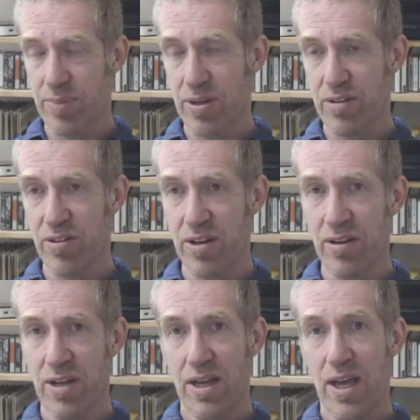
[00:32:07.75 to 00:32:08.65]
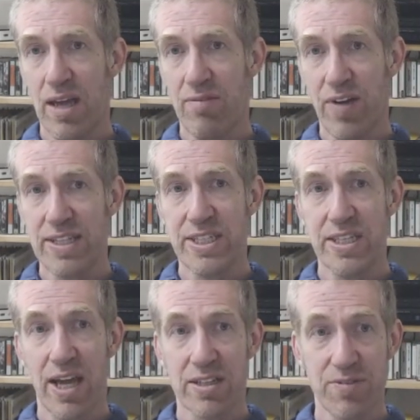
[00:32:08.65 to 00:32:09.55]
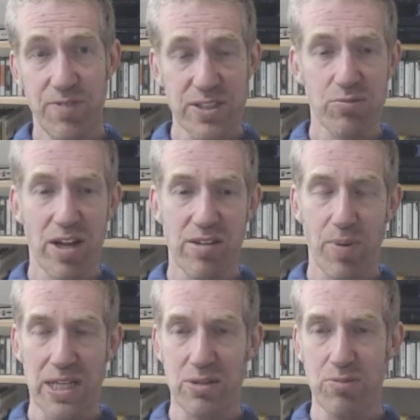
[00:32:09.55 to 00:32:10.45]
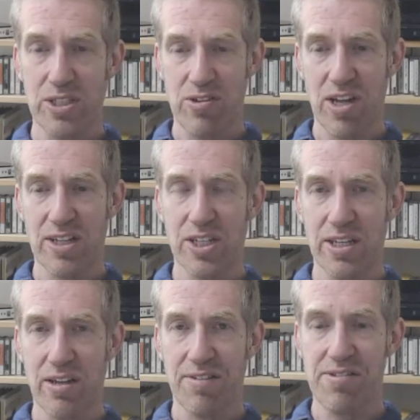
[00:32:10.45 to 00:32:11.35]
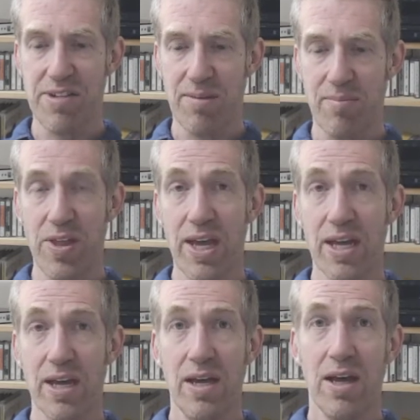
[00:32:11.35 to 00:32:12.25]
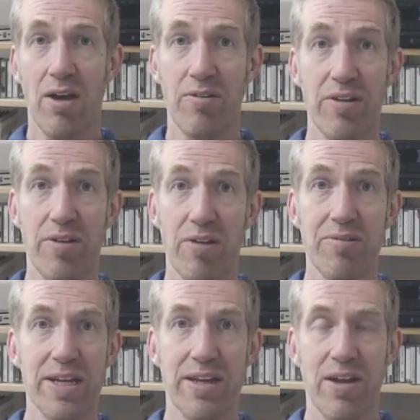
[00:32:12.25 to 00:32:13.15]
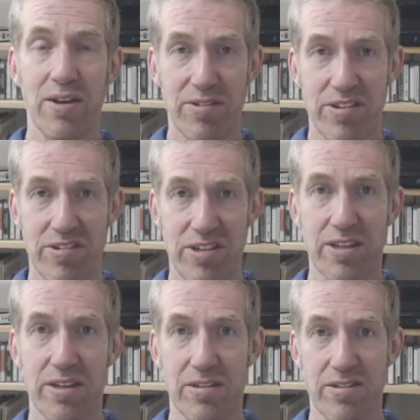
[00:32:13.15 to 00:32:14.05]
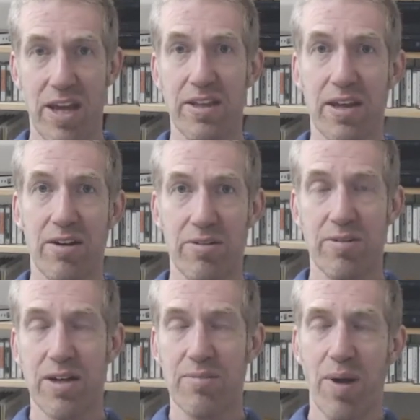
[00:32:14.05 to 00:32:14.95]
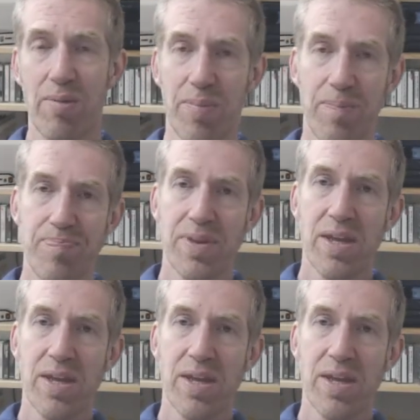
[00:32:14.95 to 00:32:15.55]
person invented the artificial respirator, which essentially does the same thing, only you don't need a nurse to stand there and pump.